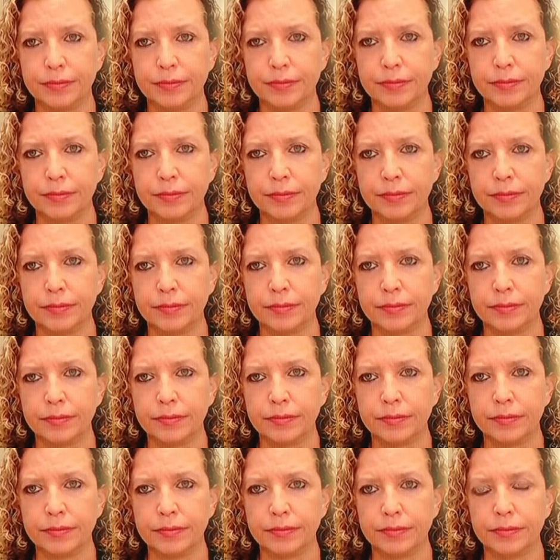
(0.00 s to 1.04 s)

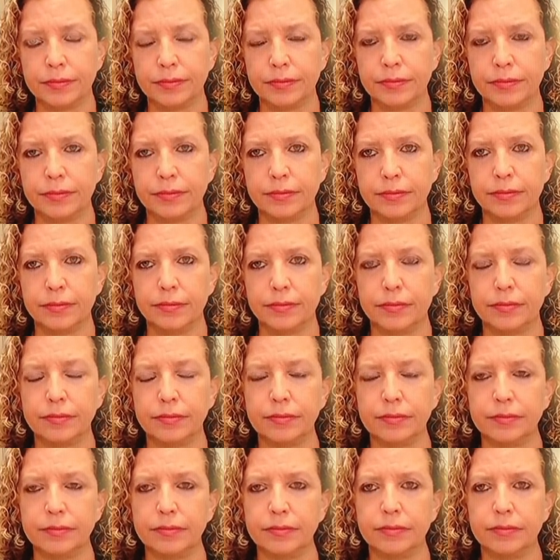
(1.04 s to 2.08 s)

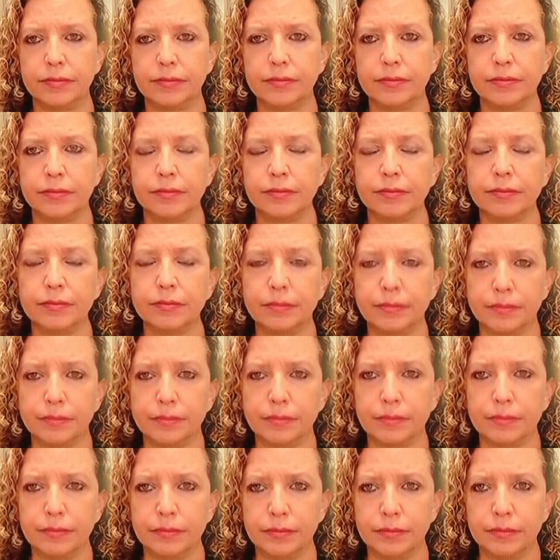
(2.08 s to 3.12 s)

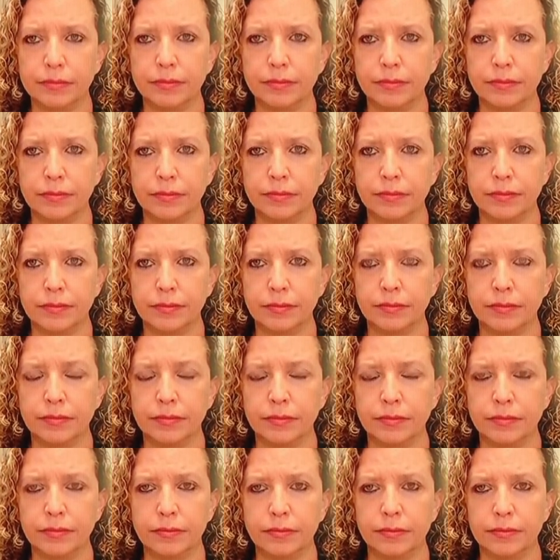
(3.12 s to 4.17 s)

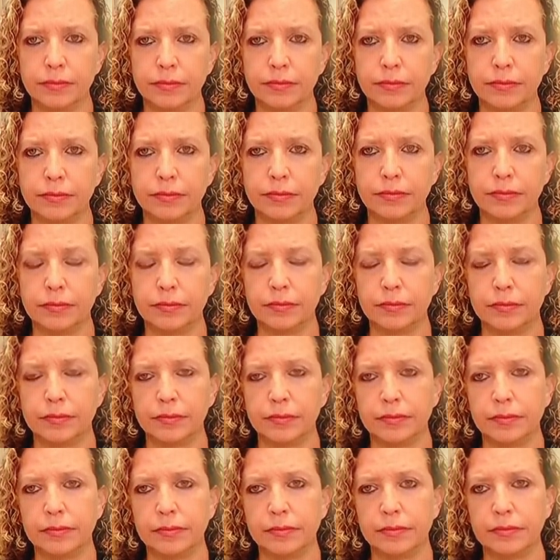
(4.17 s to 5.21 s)

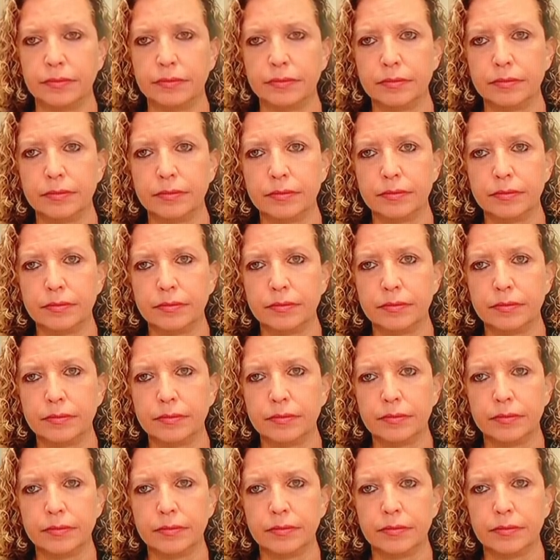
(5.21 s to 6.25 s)

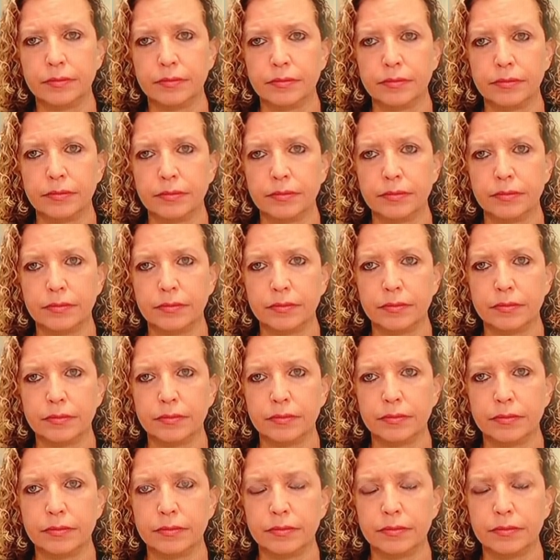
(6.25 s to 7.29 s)

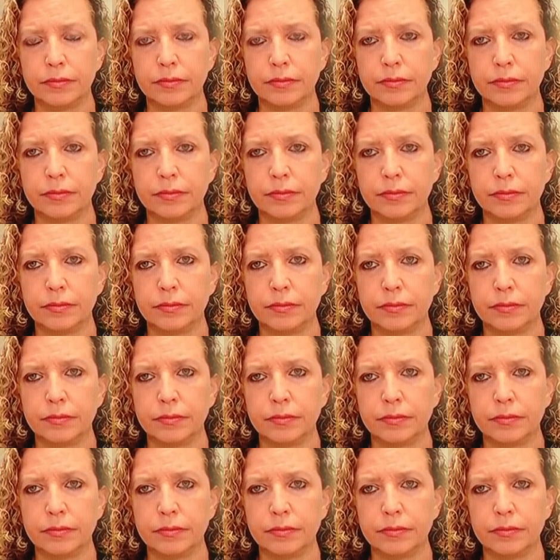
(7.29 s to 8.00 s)
No words are spoken by the person on screen.